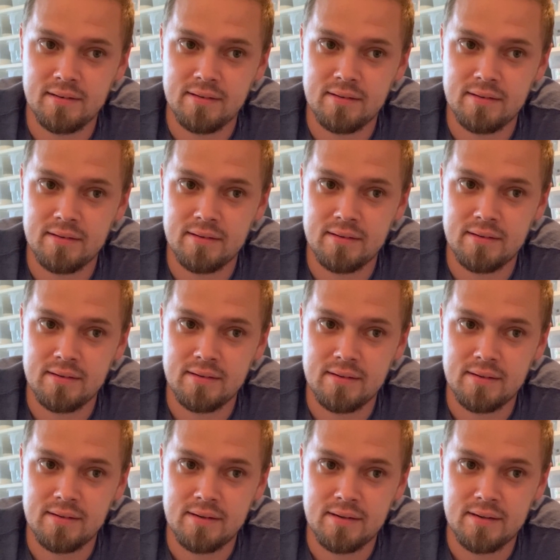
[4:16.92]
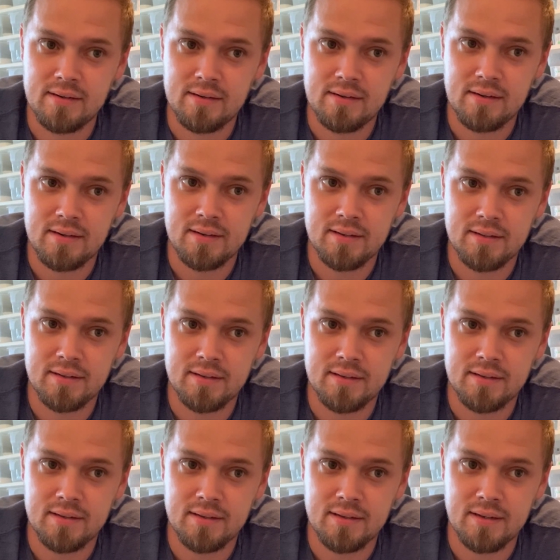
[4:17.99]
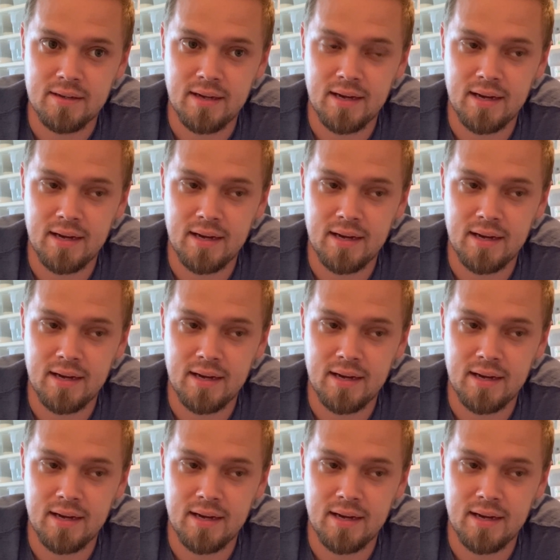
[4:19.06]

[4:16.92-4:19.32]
Nobody speaks.